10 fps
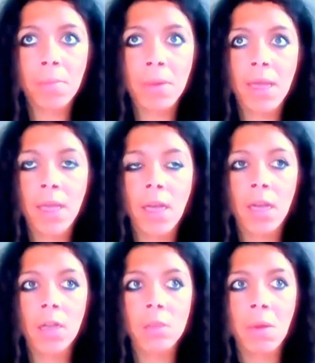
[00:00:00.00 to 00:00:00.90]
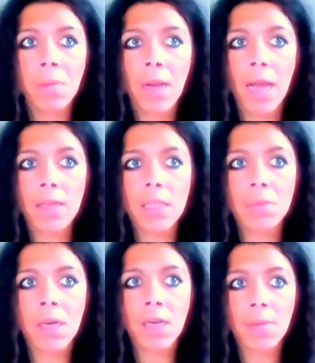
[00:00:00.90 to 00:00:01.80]
But my point being,
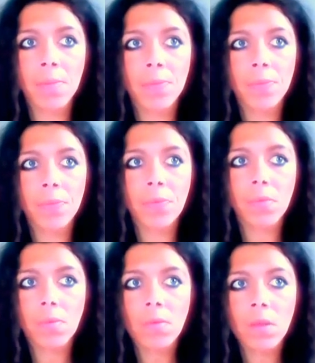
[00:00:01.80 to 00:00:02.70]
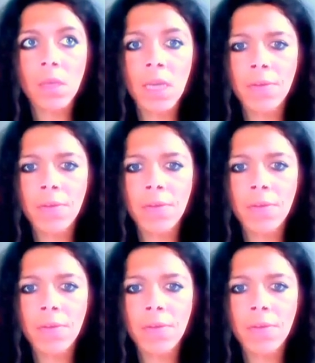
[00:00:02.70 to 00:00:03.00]
a lot of people ask me,